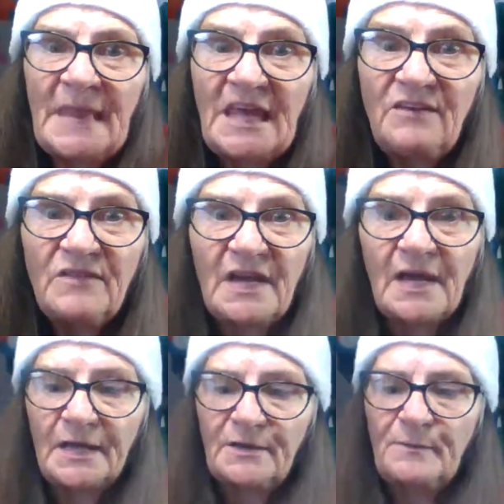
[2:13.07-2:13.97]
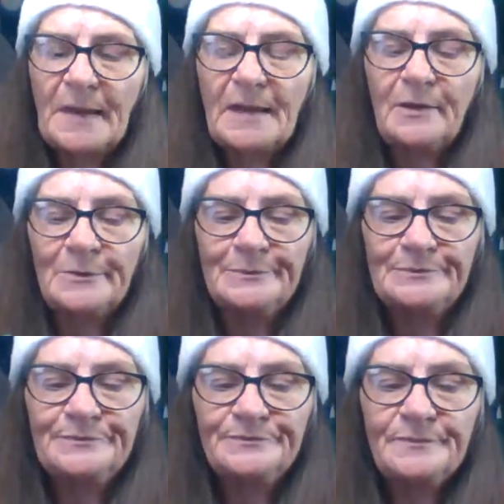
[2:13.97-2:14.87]
Even I could make them
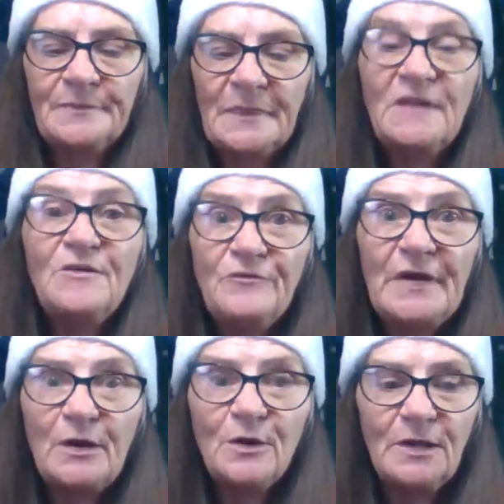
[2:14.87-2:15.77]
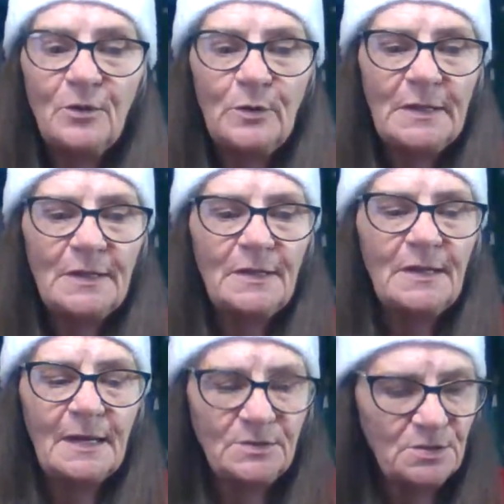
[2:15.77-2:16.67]
fairly
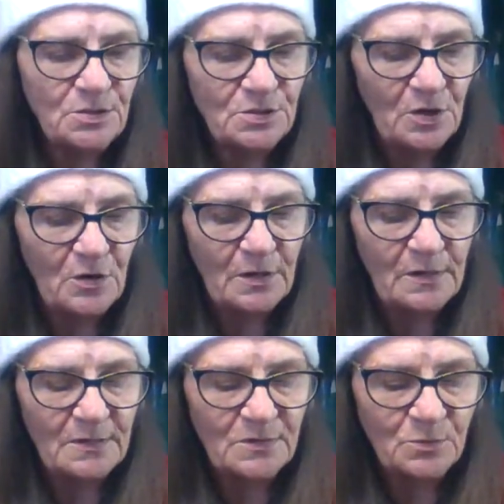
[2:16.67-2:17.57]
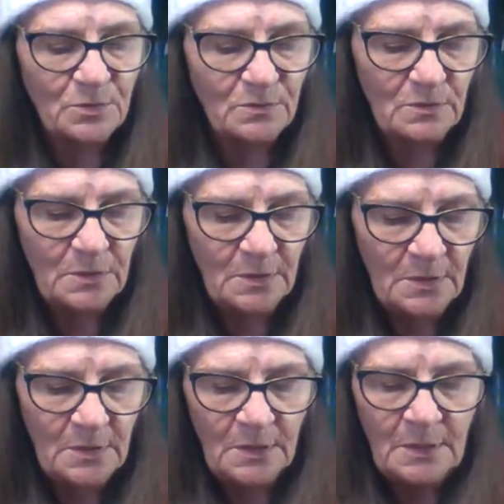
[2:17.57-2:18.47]
quickly. I just started this one
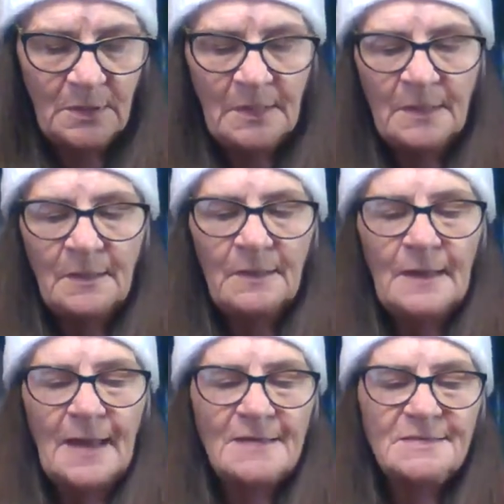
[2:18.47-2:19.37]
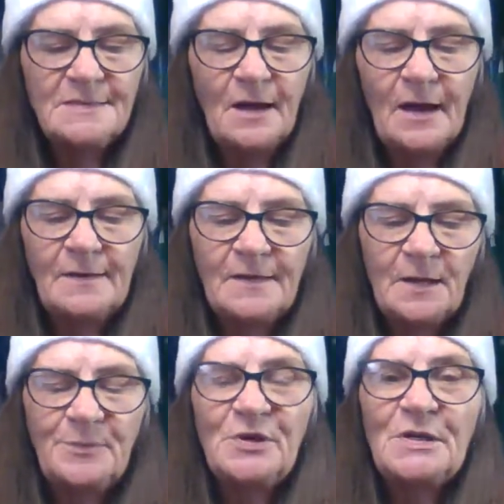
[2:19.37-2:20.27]
last night and then I
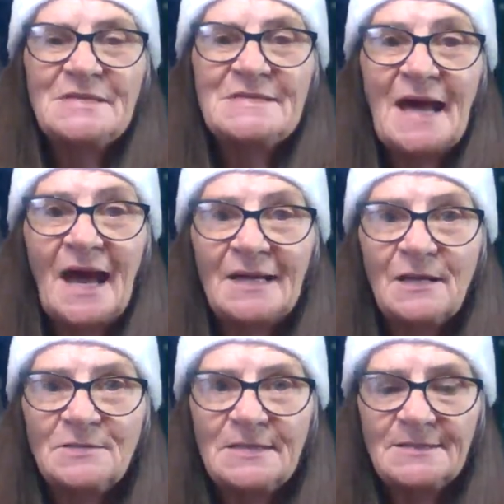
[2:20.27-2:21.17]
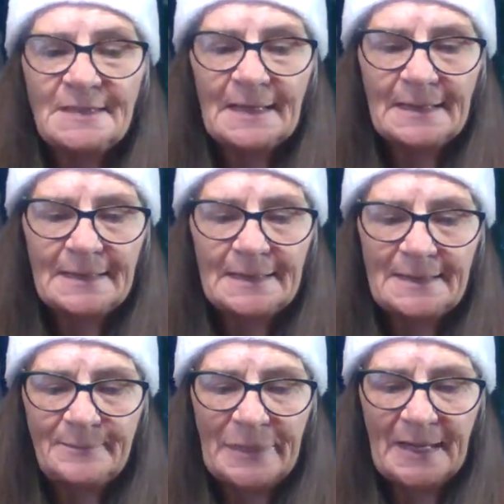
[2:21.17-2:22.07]
put it aside because I said, I got to
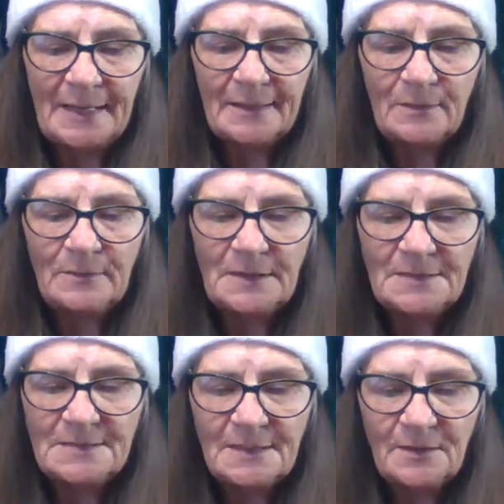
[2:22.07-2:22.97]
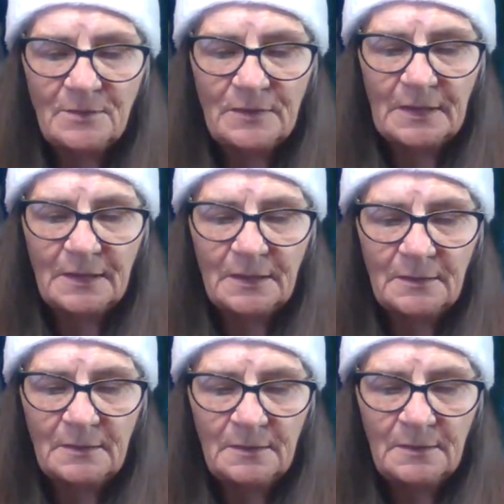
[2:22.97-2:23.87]
get back on this other thing.
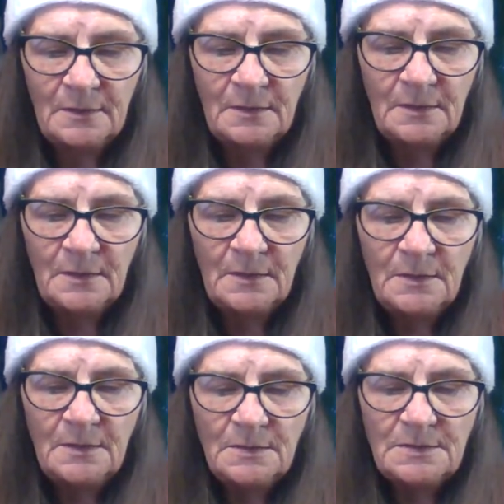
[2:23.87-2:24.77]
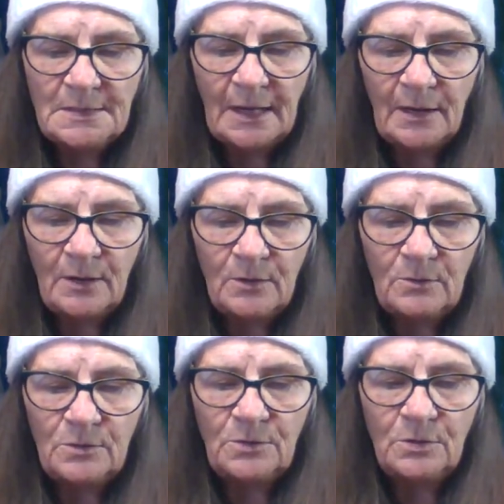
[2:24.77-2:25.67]
So
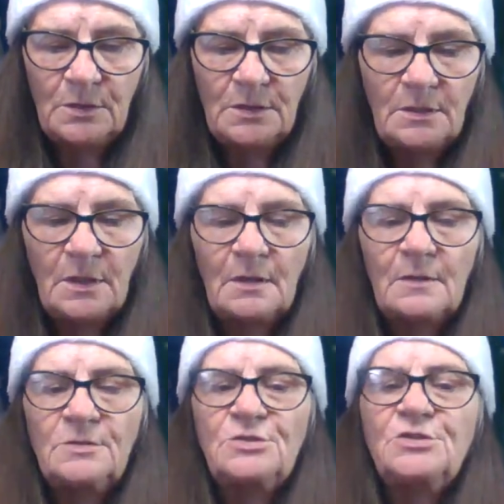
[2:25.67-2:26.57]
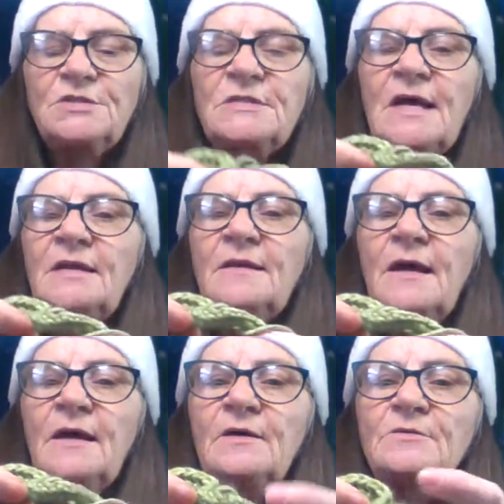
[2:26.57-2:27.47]
you can, uh, you just take the
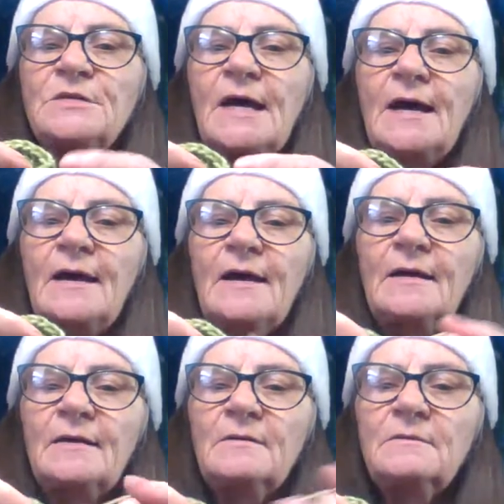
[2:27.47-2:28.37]
hair tie,